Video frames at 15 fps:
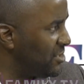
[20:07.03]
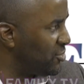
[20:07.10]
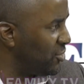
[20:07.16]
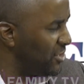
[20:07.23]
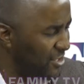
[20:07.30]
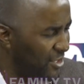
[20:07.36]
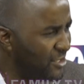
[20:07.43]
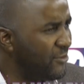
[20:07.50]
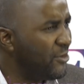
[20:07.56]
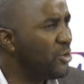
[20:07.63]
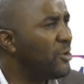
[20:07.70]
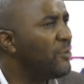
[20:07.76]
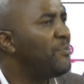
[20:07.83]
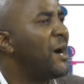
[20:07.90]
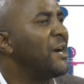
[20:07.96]
So that even
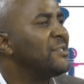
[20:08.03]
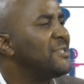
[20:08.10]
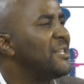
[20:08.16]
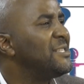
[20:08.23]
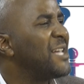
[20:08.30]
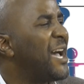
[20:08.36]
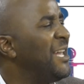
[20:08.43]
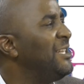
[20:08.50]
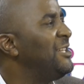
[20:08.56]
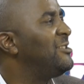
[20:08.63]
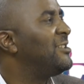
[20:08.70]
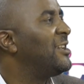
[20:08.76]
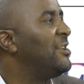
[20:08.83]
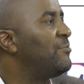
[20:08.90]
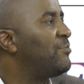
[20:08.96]
though a bank says I need
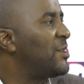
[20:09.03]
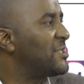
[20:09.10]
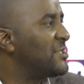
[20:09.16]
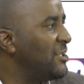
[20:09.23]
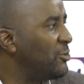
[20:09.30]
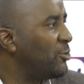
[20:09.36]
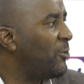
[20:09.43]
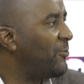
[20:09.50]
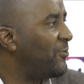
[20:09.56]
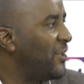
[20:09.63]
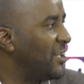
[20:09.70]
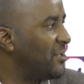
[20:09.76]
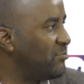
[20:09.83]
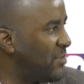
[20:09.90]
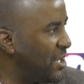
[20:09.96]
10% of
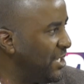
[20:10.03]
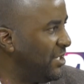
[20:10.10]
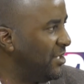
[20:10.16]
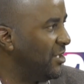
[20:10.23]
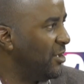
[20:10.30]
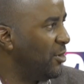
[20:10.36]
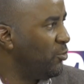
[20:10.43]
that money,